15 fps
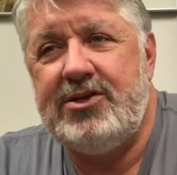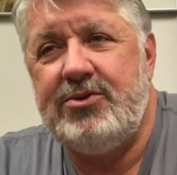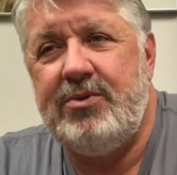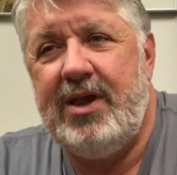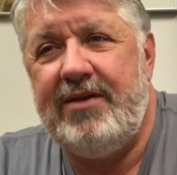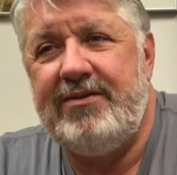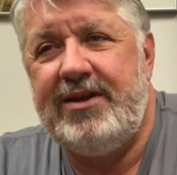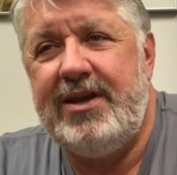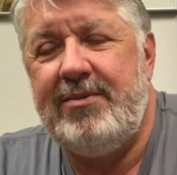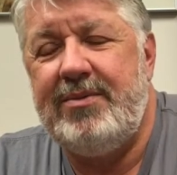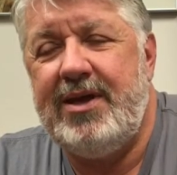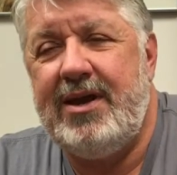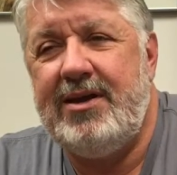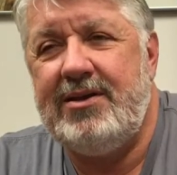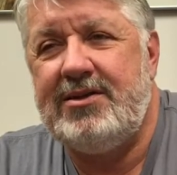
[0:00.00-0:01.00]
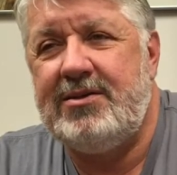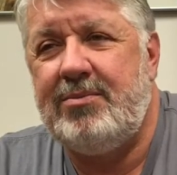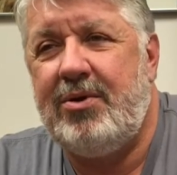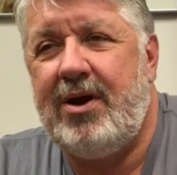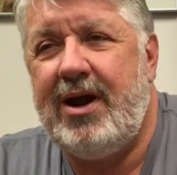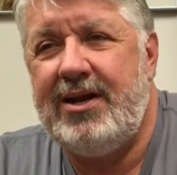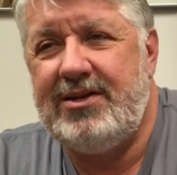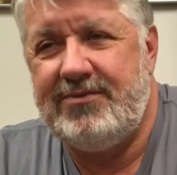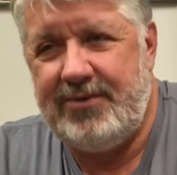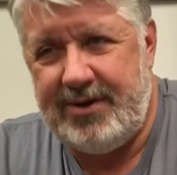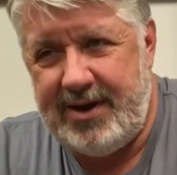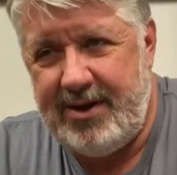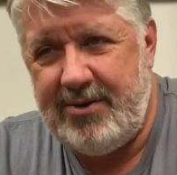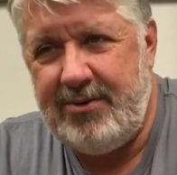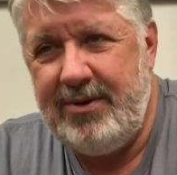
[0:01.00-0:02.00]
so we'll have to keep that a surprise for
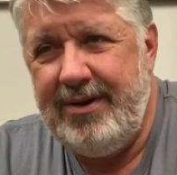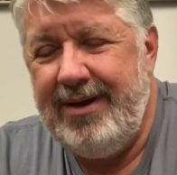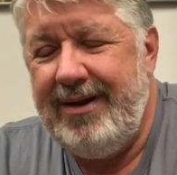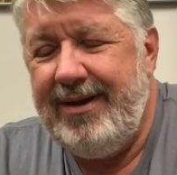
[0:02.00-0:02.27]
now.